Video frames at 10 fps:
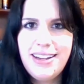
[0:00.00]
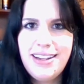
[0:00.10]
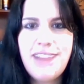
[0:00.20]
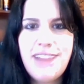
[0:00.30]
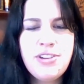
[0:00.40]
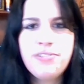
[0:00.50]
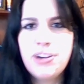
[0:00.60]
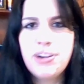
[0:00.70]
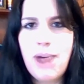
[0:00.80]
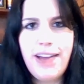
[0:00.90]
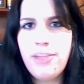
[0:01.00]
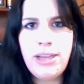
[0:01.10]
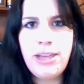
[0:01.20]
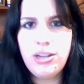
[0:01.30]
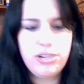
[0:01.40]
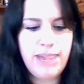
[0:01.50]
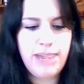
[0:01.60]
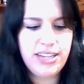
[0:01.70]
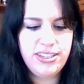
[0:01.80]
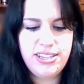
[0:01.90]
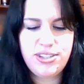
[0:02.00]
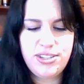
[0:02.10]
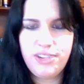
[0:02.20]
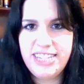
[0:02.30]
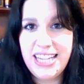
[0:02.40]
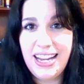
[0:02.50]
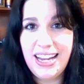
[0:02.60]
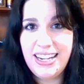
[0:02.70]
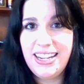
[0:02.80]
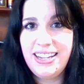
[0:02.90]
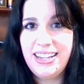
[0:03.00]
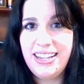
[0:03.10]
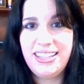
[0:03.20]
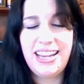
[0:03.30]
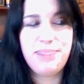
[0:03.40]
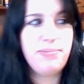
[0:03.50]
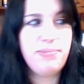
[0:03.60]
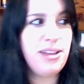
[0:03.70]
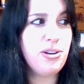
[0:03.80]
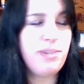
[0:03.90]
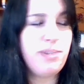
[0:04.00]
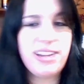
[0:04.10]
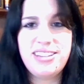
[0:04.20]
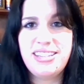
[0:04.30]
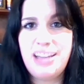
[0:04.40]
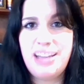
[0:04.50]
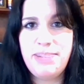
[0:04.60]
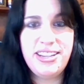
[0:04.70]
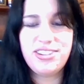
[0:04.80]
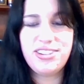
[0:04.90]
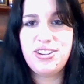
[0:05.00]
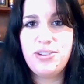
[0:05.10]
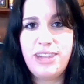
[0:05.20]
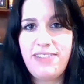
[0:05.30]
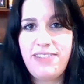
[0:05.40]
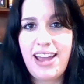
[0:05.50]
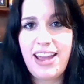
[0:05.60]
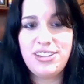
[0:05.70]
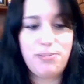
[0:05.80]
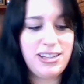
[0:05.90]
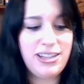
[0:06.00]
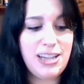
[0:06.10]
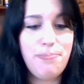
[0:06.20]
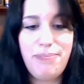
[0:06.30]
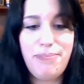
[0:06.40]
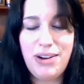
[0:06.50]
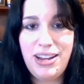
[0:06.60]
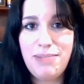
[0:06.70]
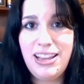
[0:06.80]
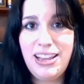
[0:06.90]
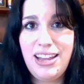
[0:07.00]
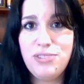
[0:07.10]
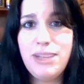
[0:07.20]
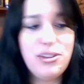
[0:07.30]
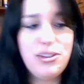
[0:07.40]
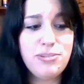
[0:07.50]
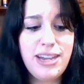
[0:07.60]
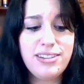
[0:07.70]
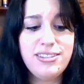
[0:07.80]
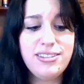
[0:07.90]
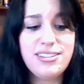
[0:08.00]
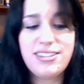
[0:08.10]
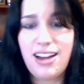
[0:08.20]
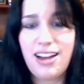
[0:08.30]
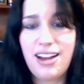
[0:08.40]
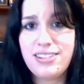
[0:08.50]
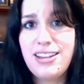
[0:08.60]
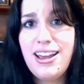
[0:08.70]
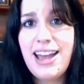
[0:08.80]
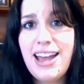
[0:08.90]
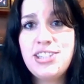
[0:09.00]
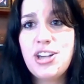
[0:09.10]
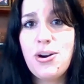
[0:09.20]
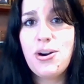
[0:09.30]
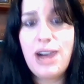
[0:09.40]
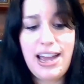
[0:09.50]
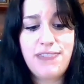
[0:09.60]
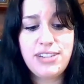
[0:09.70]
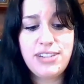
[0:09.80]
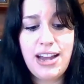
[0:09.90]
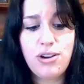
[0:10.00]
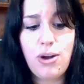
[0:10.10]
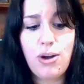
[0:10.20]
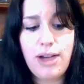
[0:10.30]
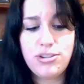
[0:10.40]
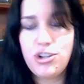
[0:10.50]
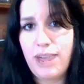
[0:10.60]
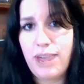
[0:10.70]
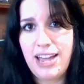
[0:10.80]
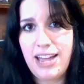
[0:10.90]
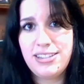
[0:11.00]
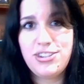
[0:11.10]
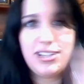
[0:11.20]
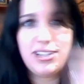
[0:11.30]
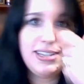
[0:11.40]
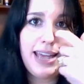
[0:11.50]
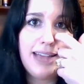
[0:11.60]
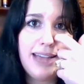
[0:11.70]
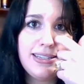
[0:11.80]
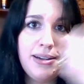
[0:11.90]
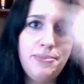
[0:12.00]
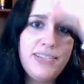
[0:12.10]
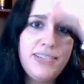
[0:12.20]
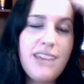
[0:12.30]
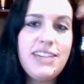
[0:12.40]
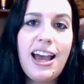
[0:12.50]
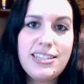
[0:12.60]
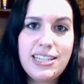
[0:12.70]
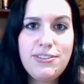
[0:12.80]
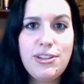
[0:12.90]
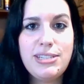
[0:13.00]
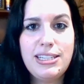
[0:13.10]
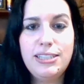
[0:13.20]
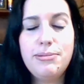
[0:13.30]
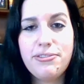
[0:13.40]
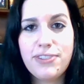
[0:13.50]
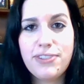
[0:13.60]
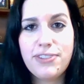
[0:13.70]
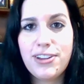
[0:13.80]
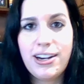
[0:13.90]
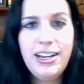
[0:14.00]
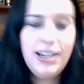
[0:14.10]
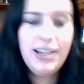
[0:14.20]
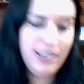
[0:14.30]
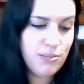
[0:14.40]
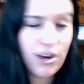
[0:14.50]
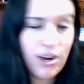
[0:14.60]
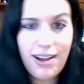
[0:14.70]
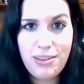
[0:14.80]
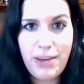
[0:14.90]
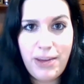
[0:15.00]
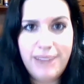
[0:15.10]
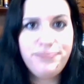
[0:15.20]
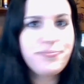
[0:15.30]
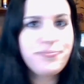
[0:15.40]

I've known for a while that my local Michael's is sort of a dud. Like, my local Michael's is a lemon. There's no ifs, ands, or buts about it. My local Michael's sucks. And so I have to now go out to Joann's just to get some safety eyes, even though it's a little bit further, a little more out of the way.